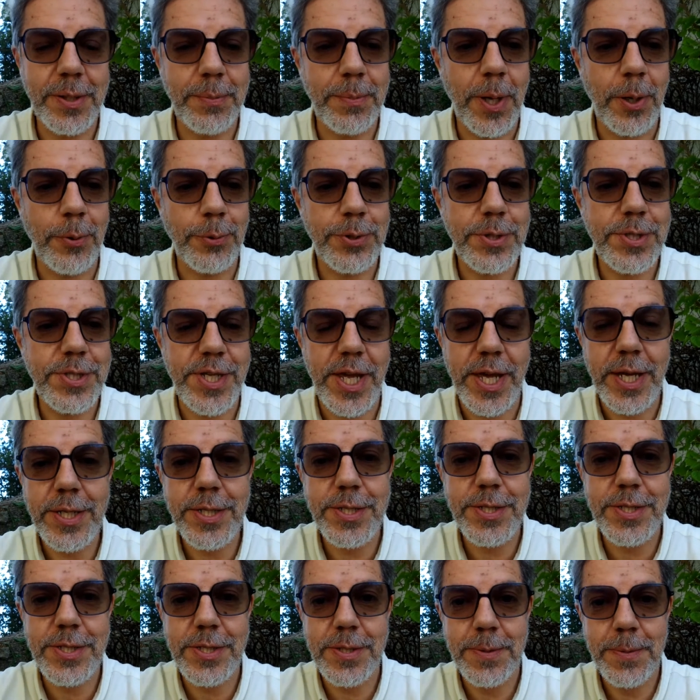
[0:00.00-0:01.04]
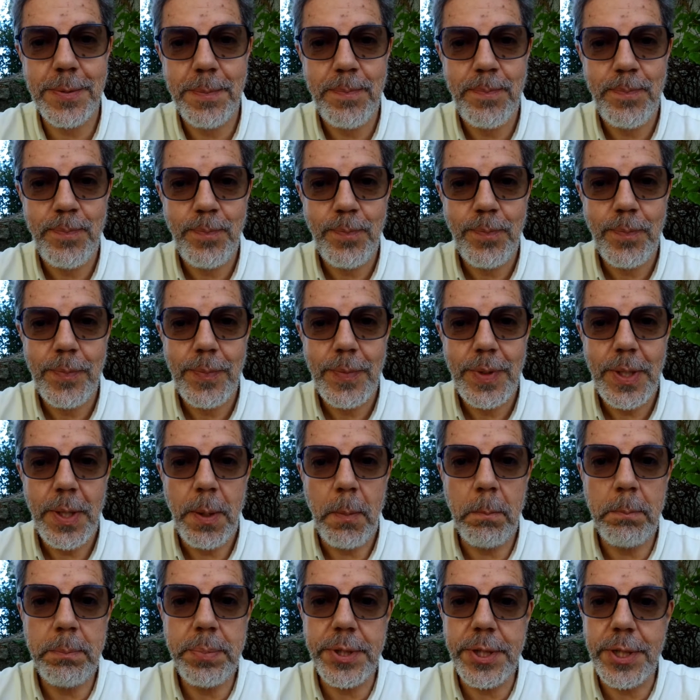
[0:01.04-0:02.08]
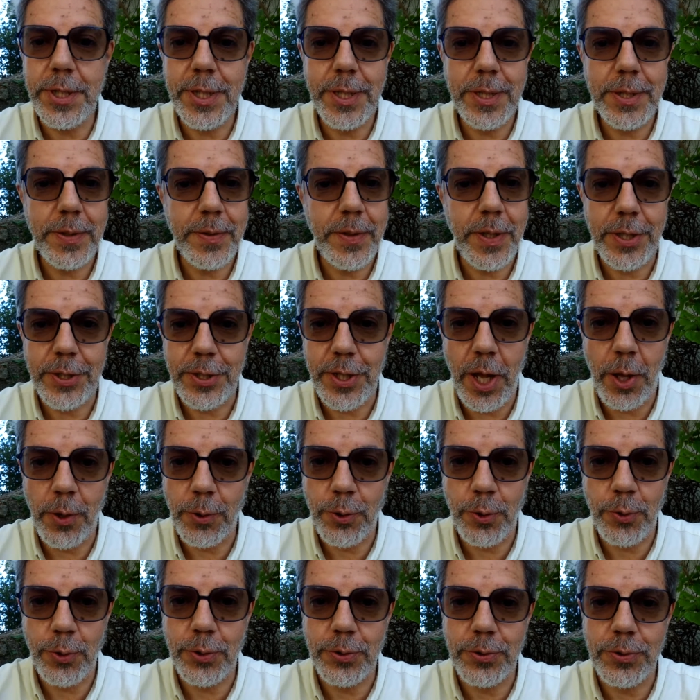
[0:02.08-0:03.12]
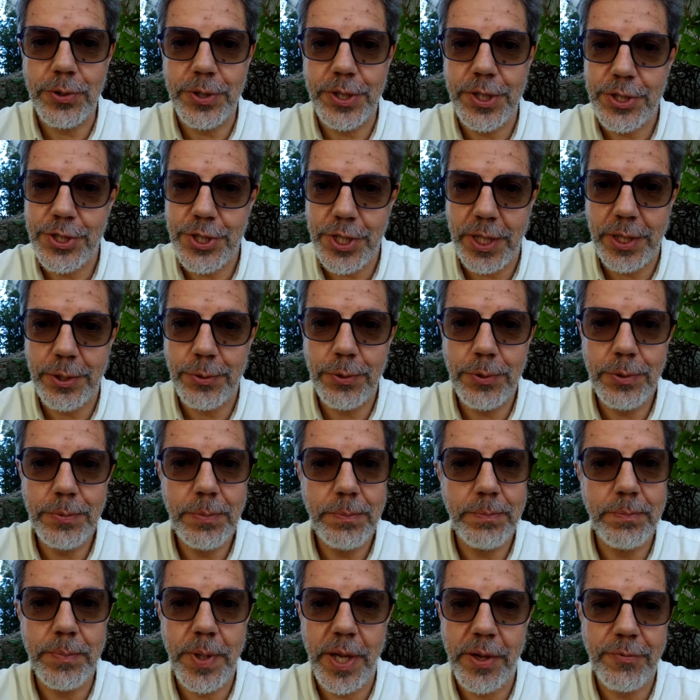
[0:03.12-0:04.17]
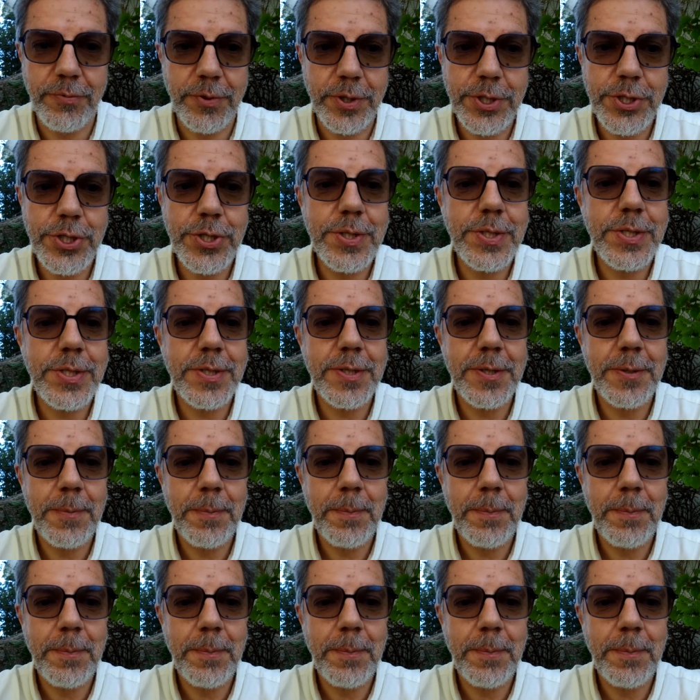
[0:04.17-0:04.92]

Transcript: about sex, beer and alcohol in general, beverages,